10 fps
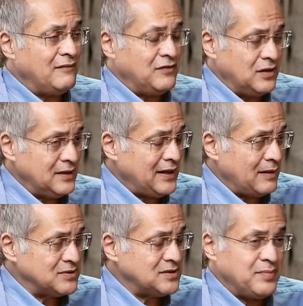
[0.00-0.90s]
I've heard it
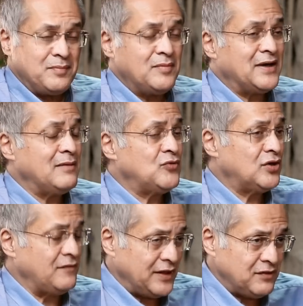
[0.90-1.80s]
happens in people, but I'm
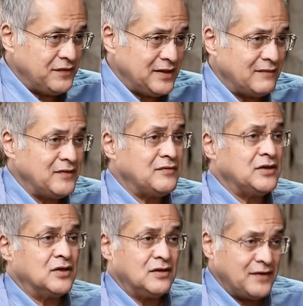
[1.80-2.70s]
not aware of it. I've never
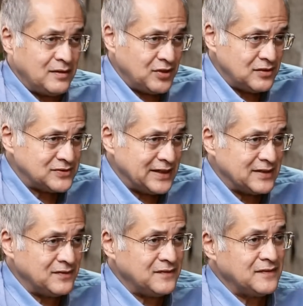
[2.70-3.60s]
heard of anybody who's
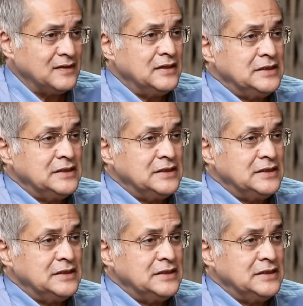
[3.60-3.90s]
taken this.